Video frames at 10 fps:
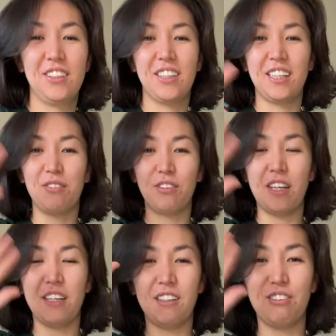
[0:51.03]
You can
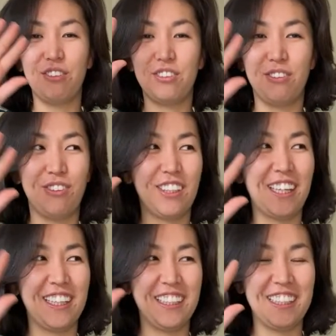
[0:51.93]
wave if you
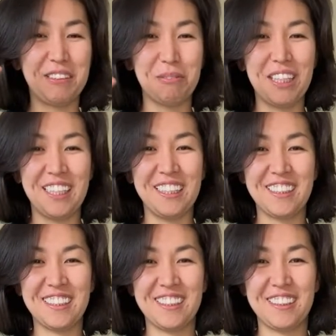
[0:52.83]
can hear me.